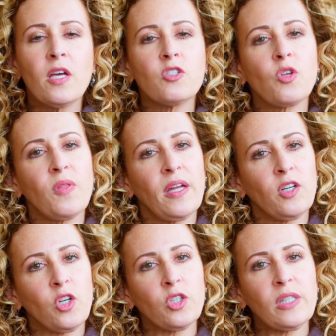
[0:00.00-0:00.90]
so that
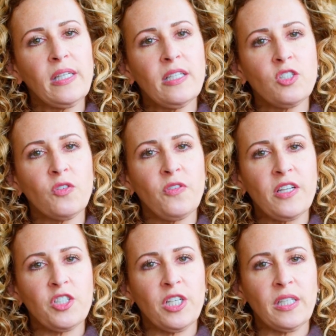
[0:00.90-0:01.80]
early
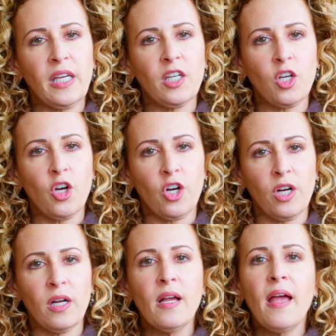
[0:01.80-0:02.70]
intervention can occur